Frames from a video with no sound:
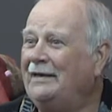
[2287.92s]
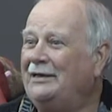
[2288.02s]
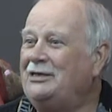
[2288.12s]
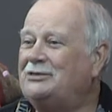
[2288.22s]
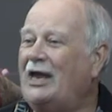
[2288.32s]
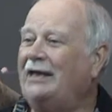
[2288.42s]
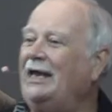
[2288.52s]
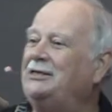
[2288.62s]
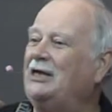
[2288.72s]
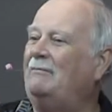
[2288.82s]
You see, I
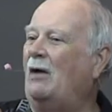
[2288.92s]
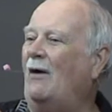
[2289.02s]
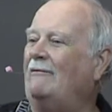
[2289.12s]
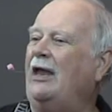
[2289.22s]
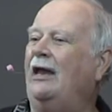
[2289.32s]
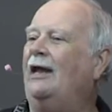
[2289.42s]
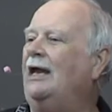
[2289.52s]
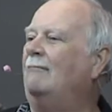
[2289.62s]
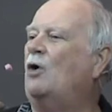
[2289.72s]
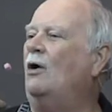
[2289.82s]
can't tell my wife, hey,
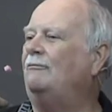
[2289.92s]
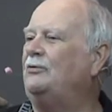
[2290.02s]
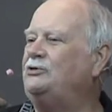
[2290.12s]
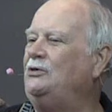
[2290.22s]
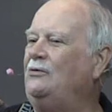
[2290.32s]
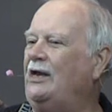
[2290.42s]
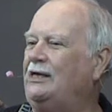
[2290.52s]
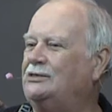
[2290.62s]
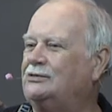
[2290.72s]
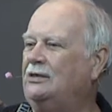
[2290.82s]
honey, I'm going for two
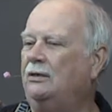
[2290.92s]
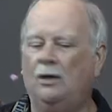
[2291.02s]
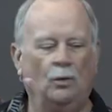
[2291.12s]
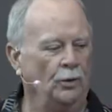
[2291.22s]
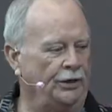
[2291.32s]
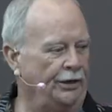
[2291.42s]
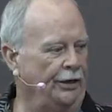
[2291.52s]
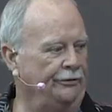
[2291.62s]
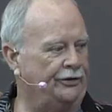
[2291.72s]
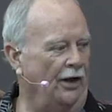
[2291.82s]
weeks. Well, you
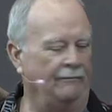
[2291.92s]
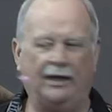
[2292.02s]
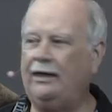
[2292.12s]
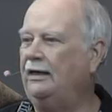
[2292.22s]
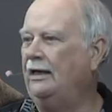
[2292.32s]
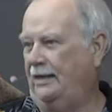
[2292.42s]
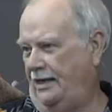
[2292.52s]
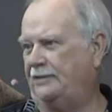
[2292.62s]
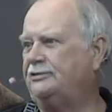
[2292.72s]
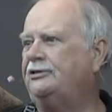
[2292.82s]
didn't tell me.
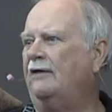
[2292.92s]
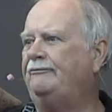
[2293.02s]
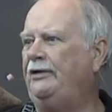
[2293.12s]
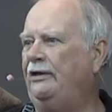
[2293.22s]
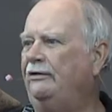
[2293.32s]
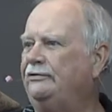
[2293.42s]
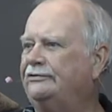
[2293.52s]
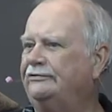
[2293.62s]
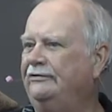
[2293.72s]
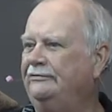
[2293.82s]
That's tough
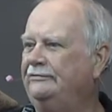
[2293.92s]
news.